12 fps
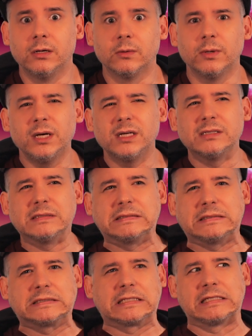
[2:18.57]
Well,
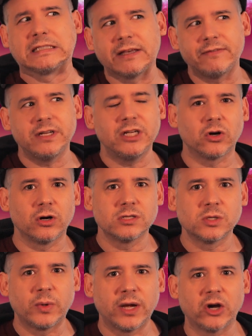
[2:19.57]
are they 70 yards
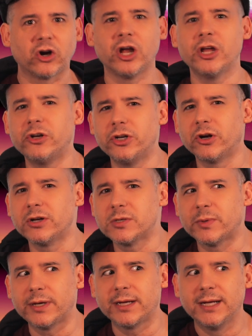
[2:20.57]
away or 100 yards
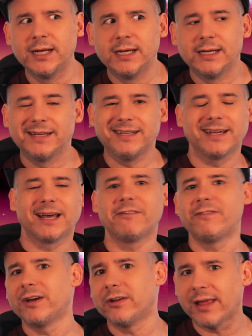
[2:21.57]
away? You gotta
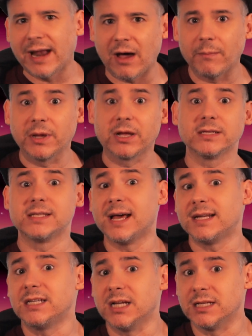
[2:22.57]
figure that out because
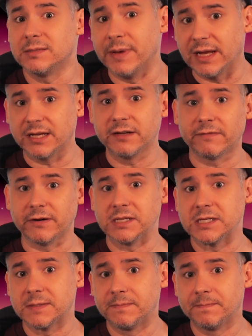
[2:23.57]
that does make a
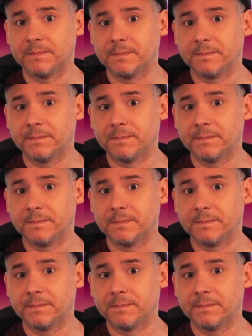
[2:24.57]
difference.